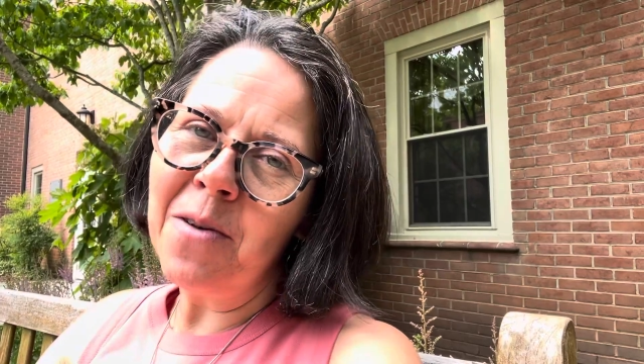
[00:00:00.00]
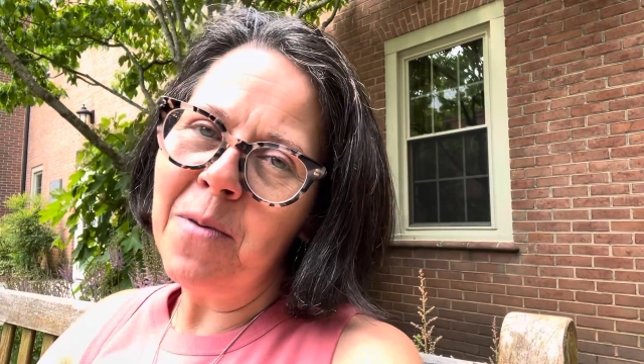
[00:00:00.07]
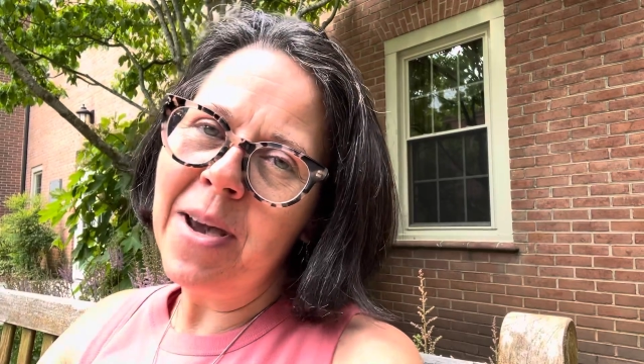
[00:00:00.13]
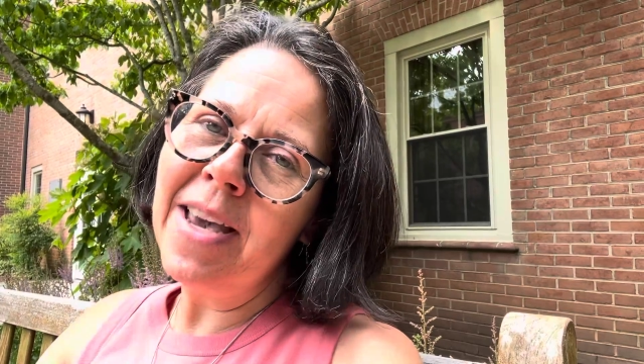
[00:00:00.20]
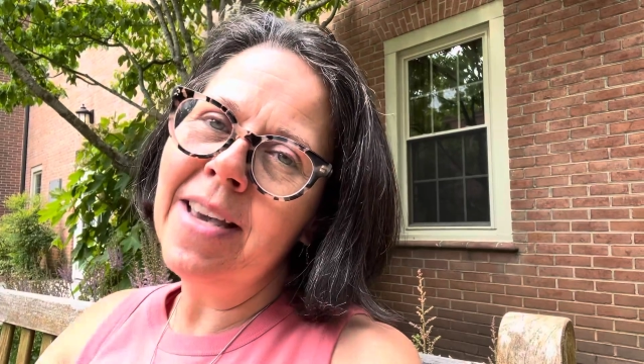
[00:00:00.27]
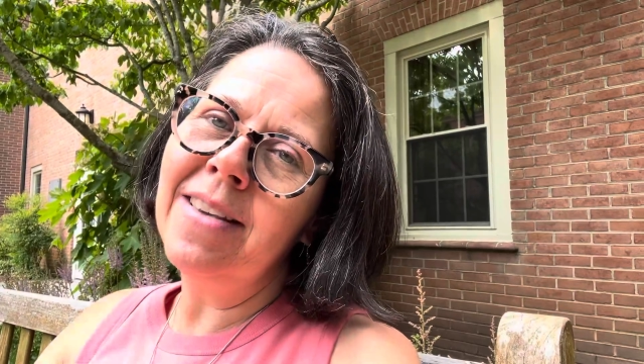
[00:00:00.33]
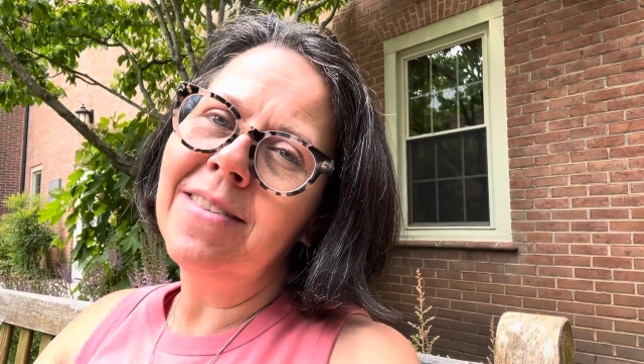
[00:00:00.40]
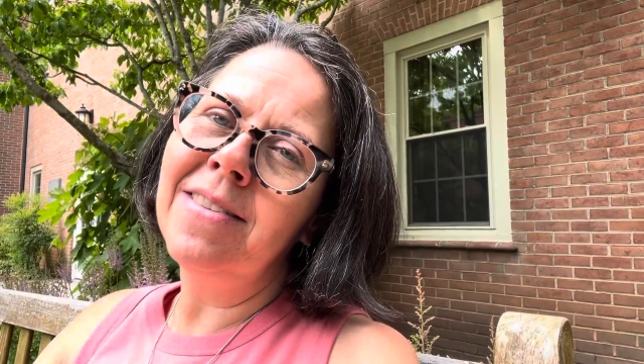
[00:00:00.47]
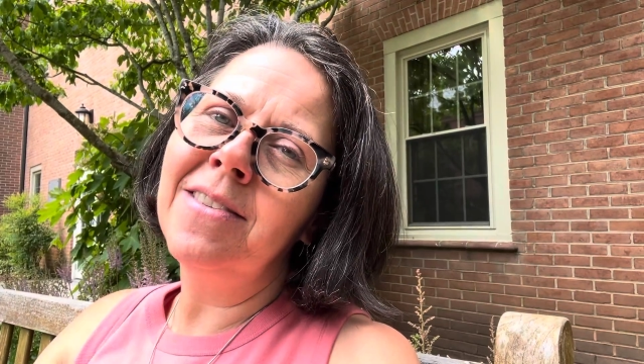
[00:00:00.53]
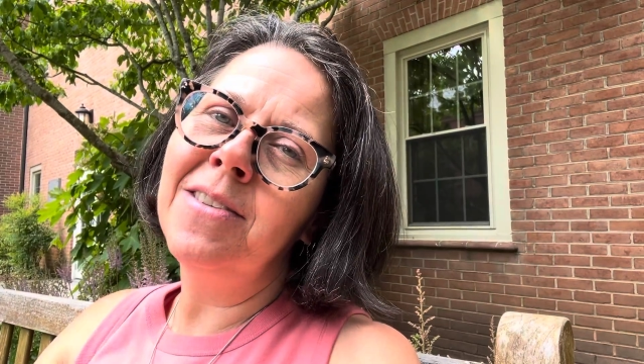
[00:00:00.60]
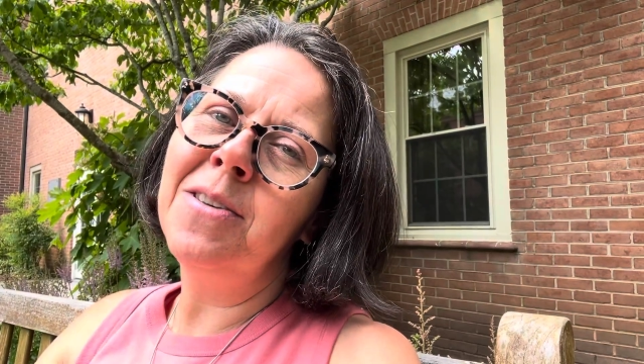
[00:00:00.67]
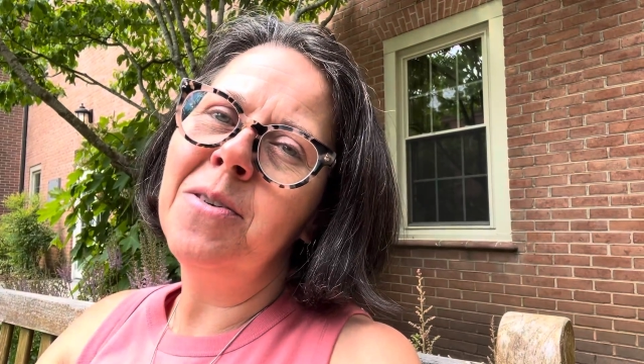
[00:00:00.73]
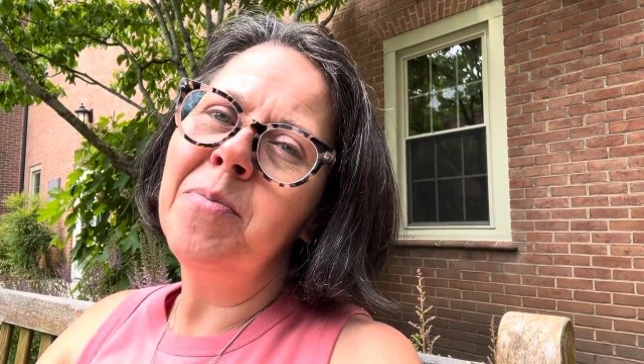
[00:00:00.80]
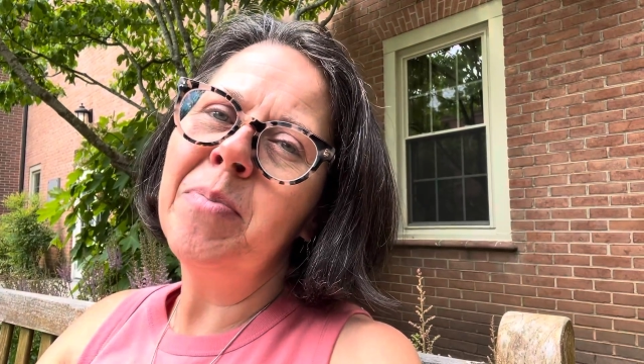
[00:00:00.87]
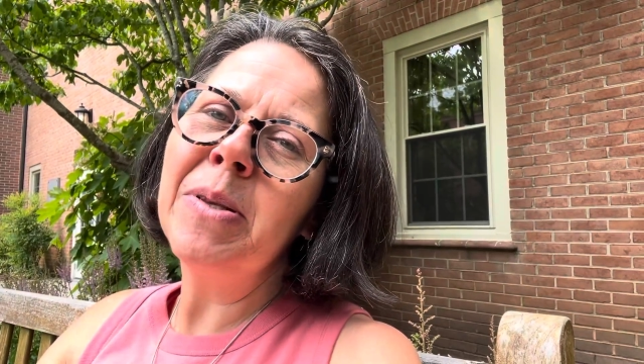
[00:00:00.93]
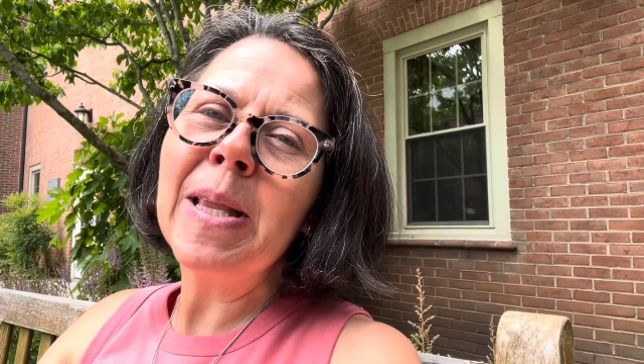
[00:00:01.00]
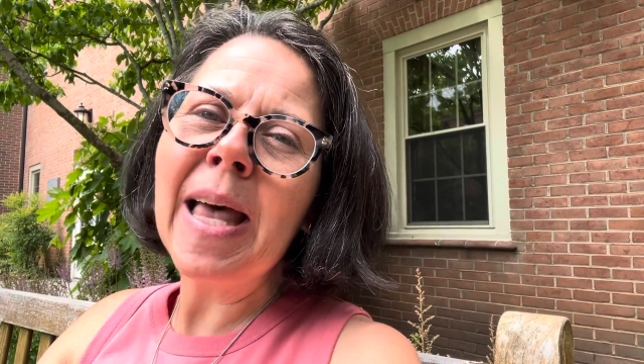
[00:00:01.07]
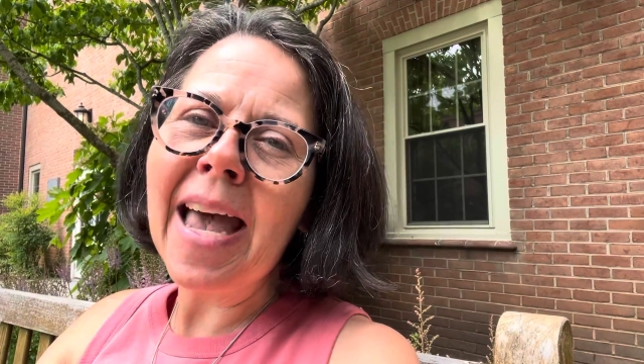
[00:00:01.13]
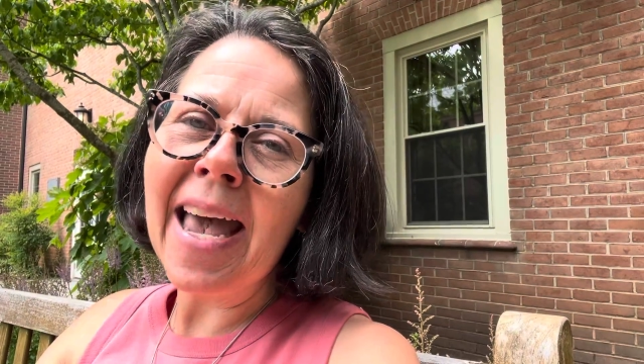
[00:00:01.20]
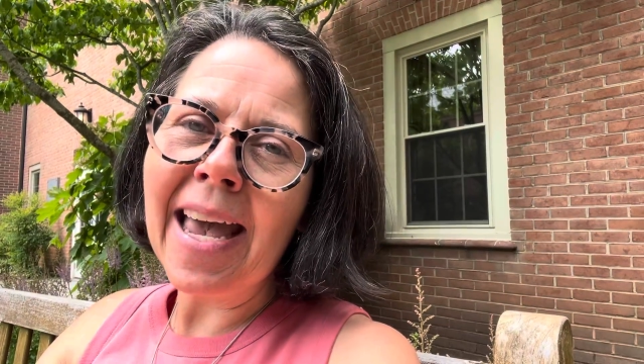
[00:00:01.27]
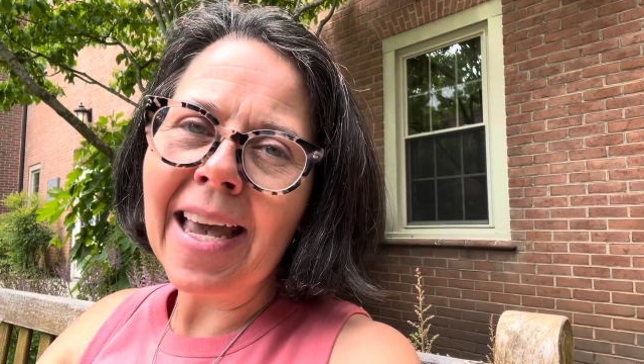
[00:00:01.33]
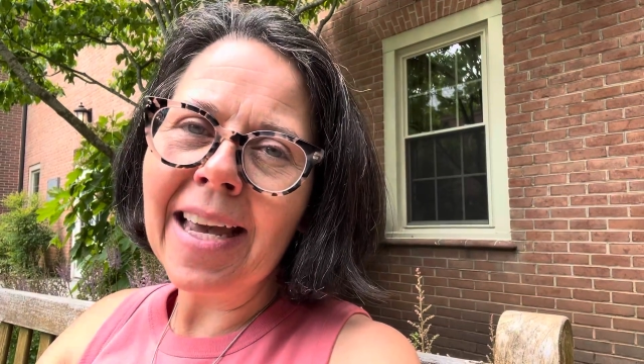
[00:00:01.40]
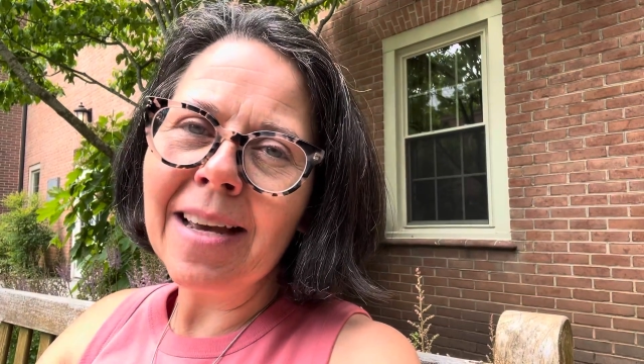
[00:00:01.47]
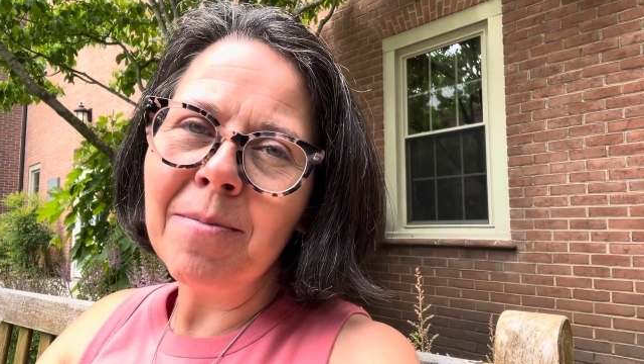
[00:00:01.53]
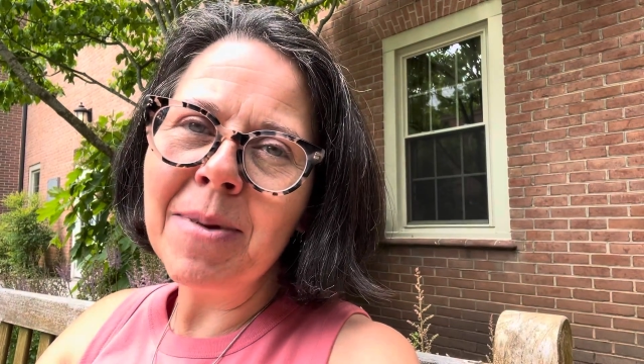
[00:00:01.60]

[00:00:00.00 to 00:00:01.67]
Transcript: ways to play